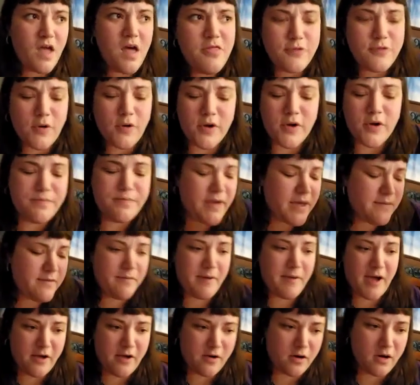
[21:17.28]
throwing baby
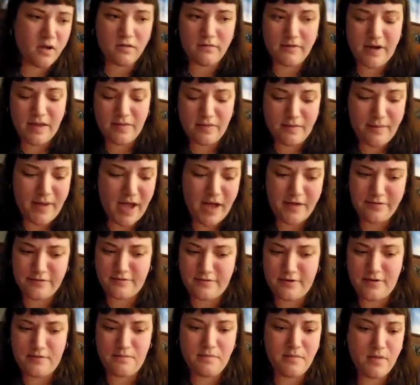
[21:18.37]
powder all around the
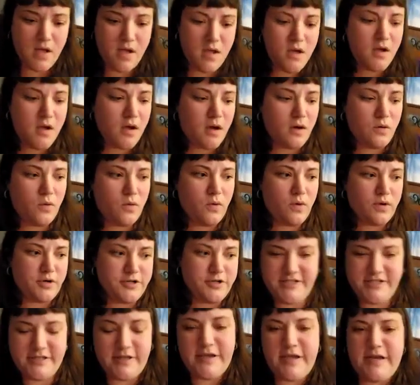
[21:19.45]
bathroom or
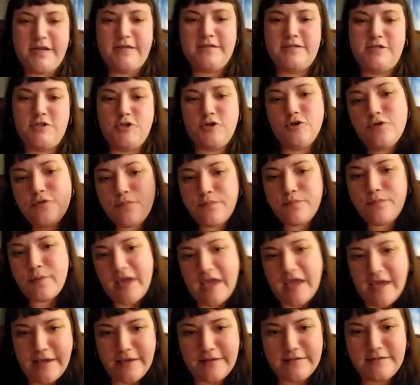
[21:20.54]
slinging his
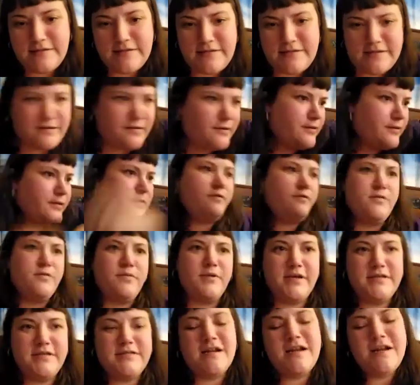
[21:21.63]
toothpaste all over the
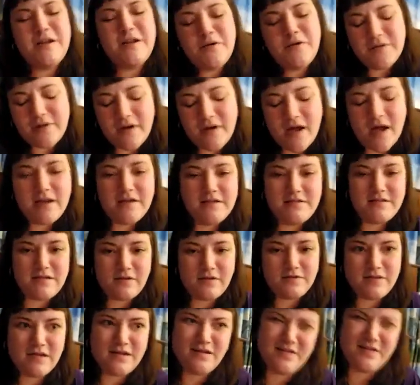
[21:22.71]
place. And I know it kind of
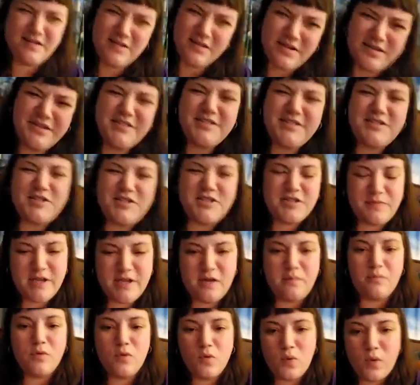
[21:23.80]
sounds like, he's just being
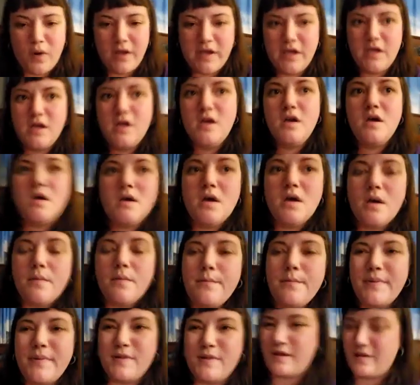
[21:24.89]
a boy,
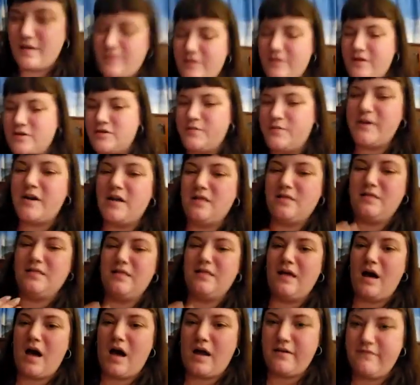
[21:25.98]
but like there's been a
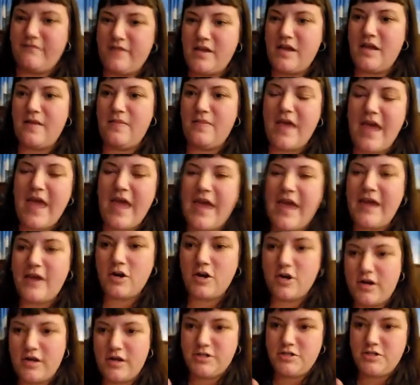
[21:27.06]
lot of it. And the
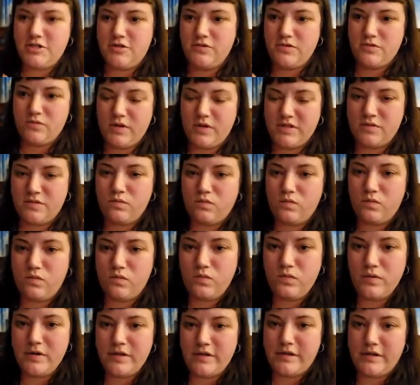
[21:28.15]
anger issue is what's
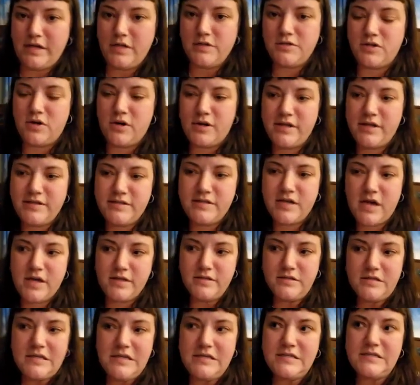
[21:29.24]
really concerning to
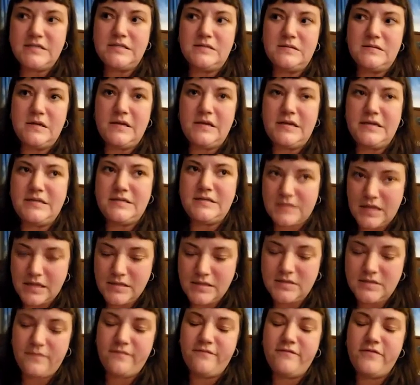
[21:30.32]
us. He's
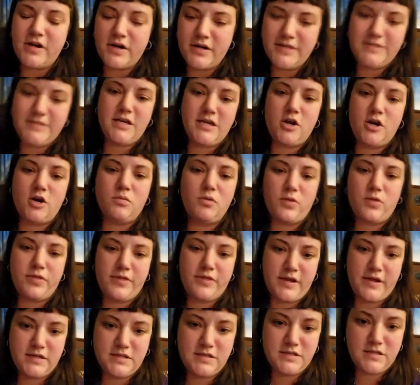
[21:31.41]
said some very terrible
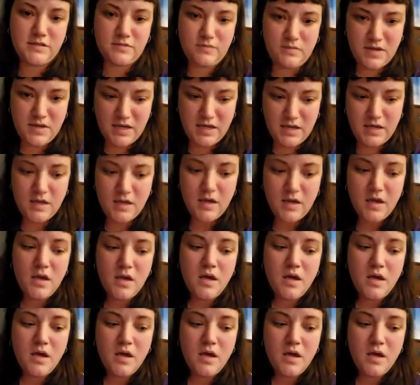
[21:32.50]
things to me